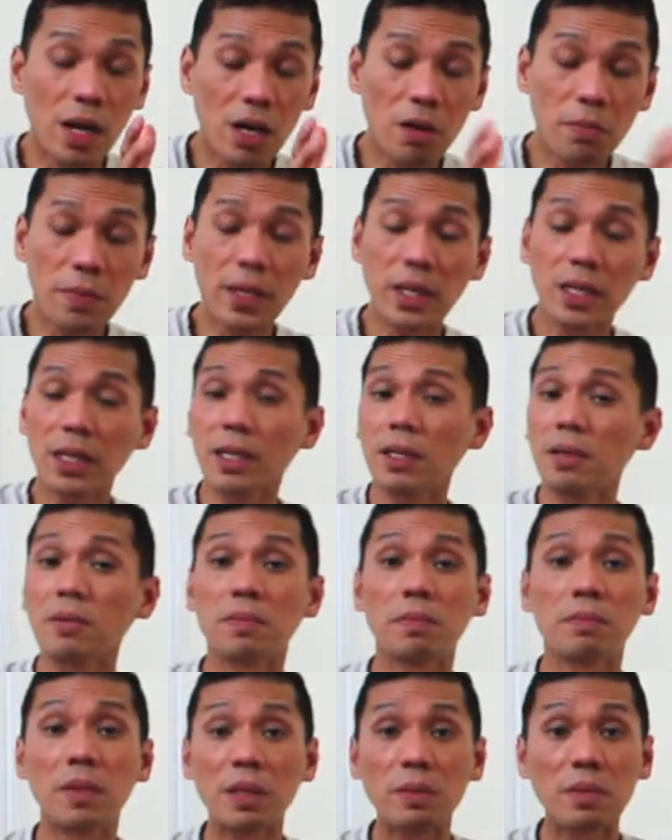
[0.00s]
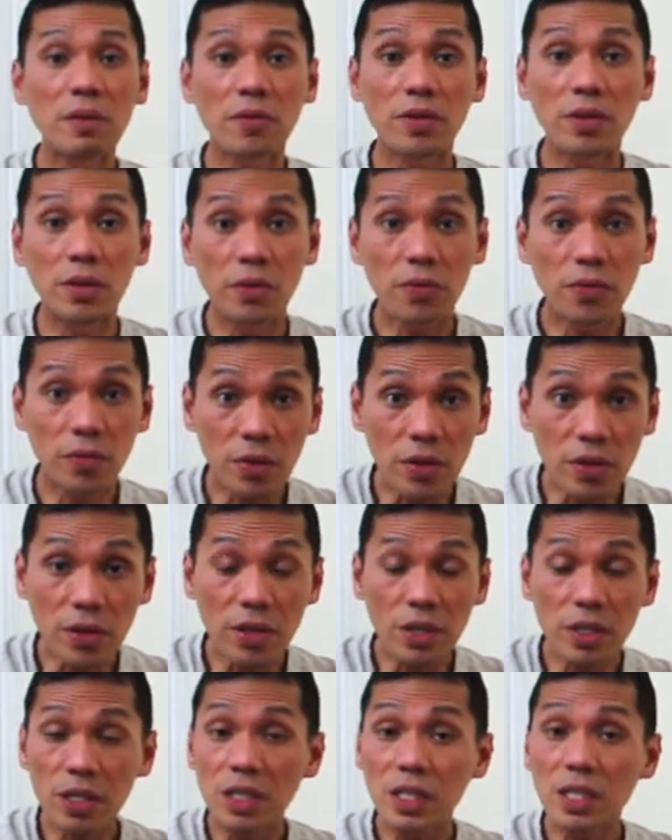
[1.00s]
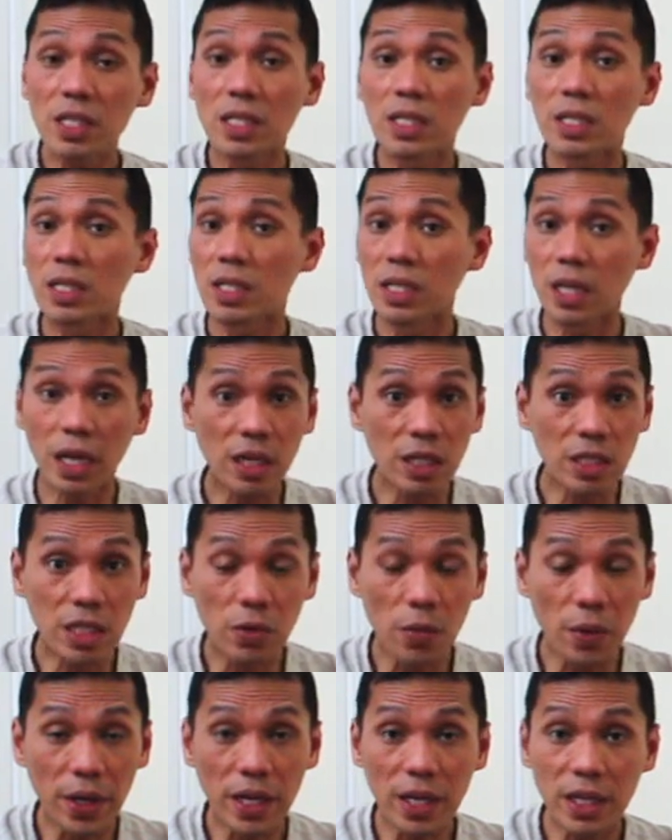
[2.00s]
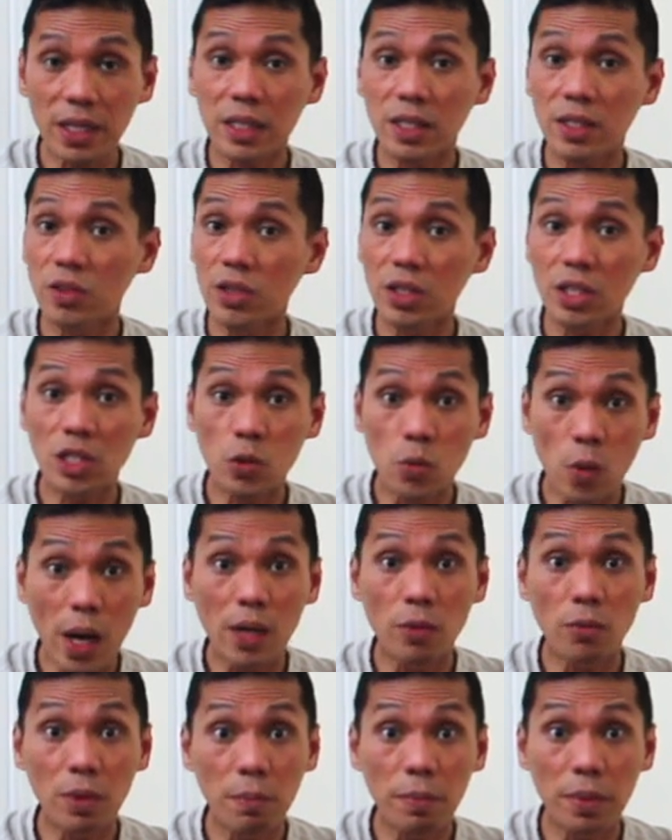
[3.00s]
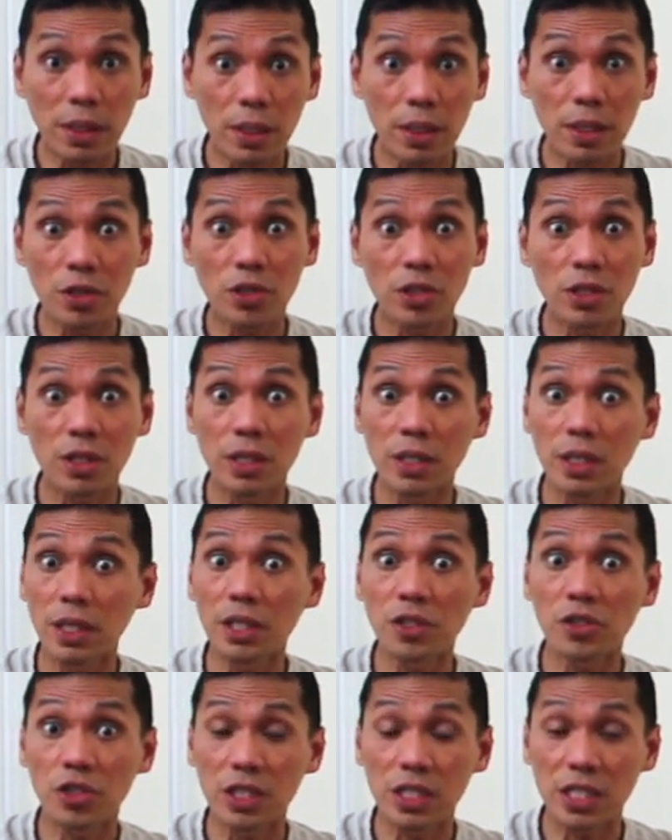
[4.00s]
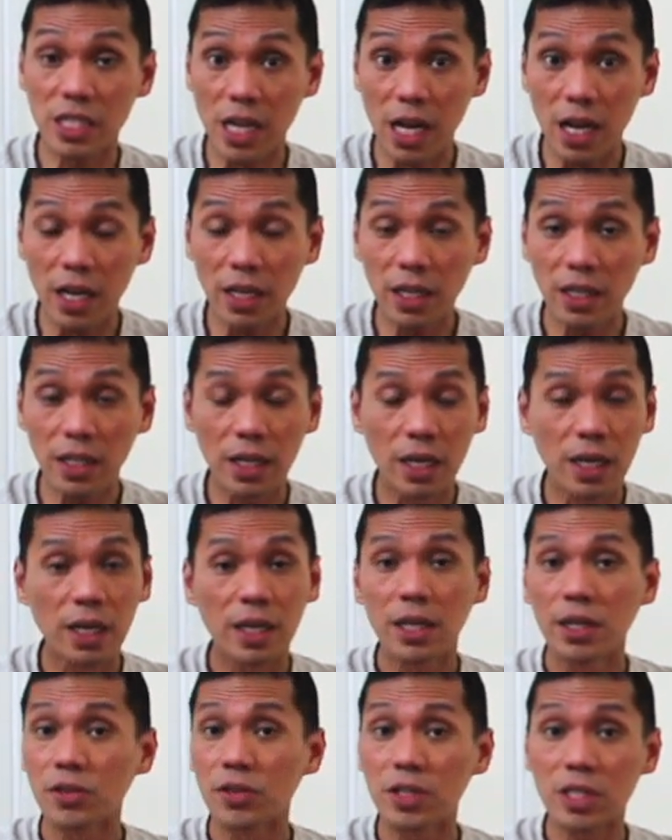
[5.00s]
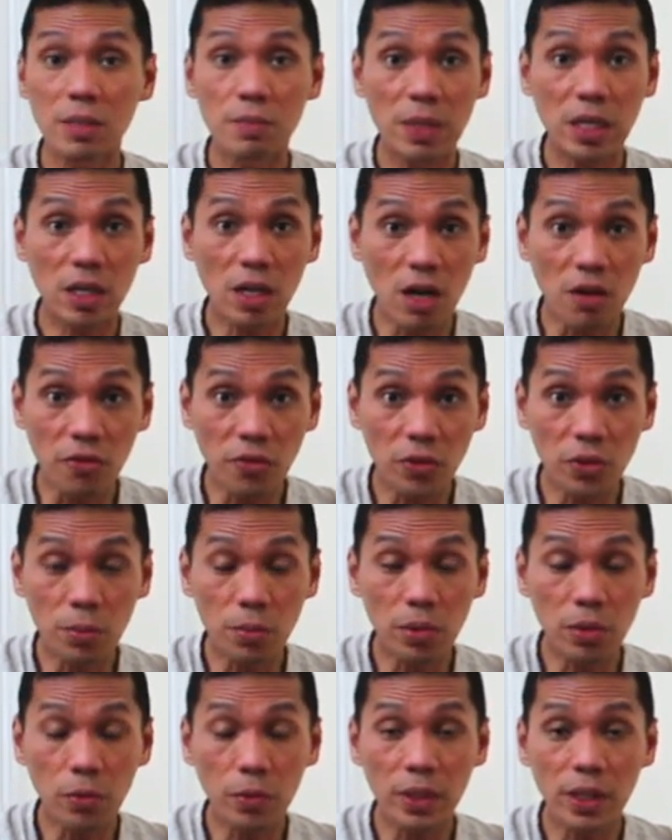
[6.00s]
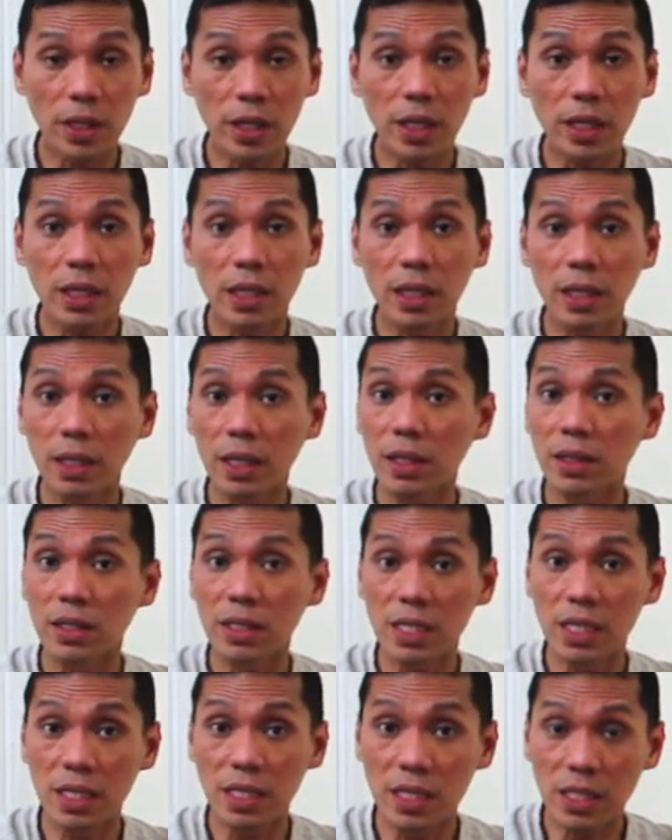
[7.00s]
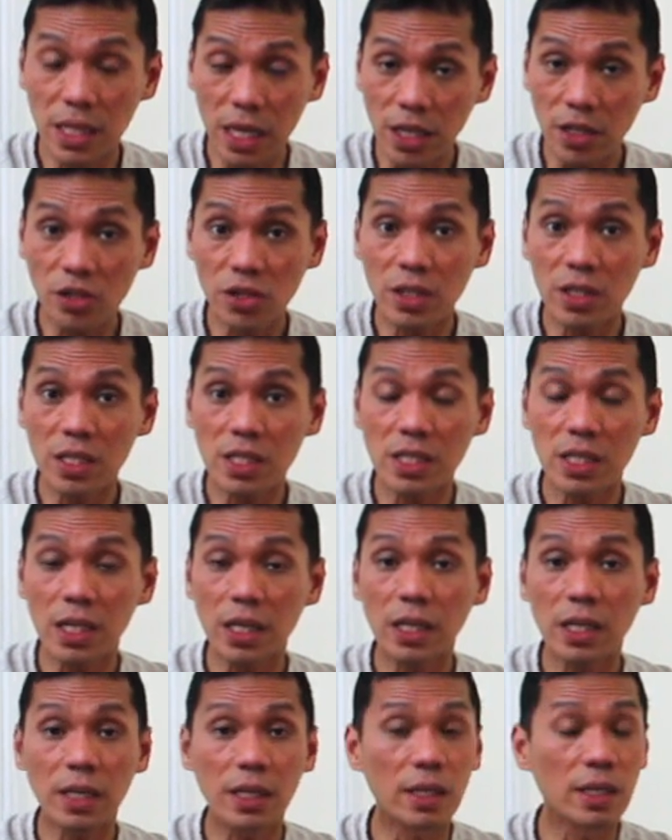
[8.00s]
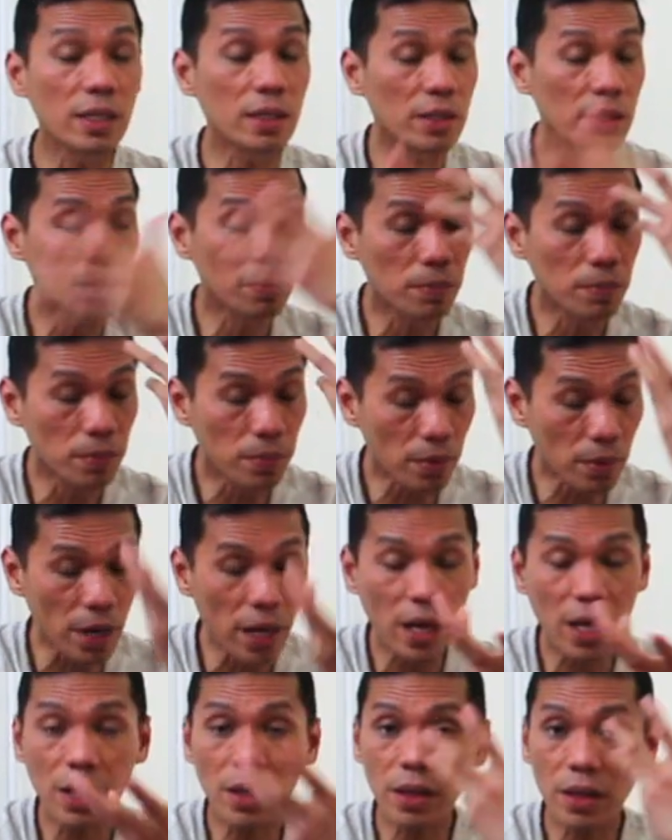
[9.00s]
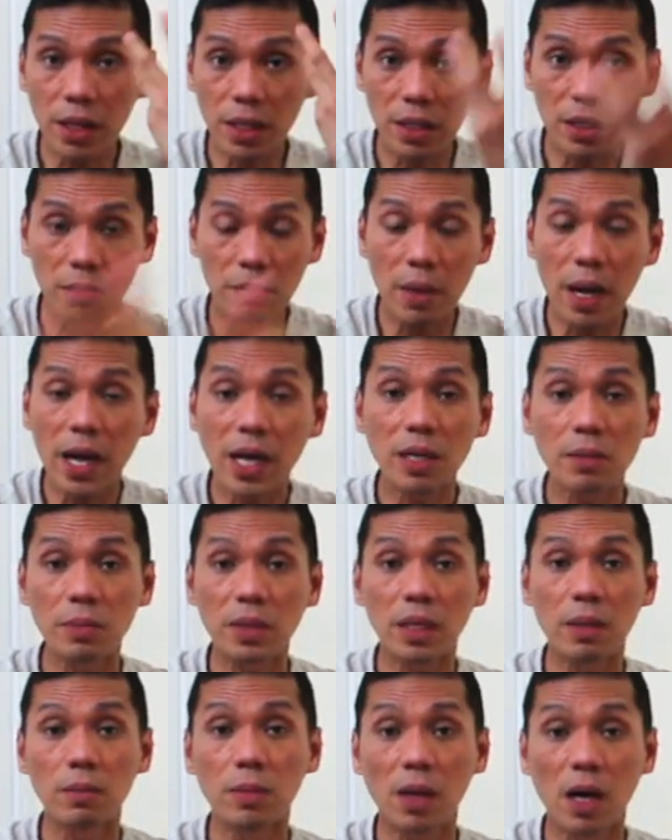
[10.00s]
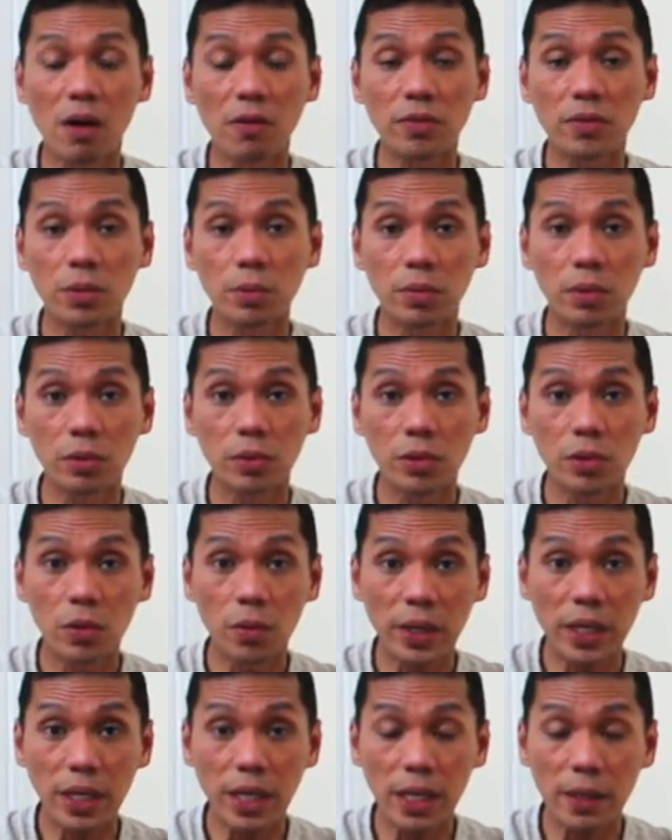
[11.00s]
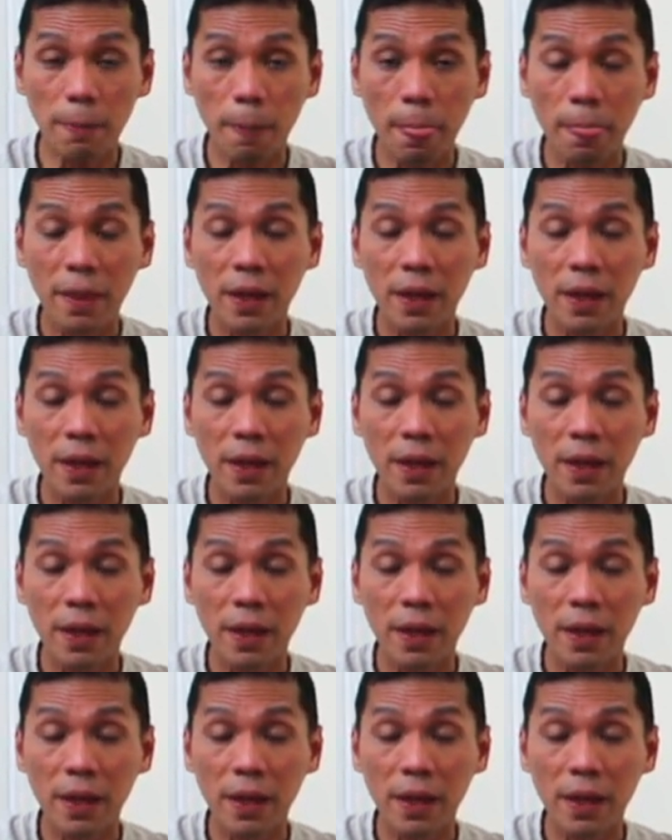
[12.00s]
how many, maybe for the first 6 weeks, just one repetition each side. Just be comfortable with it, let the sensation sink, let the breath and the mind become comfortable doing it.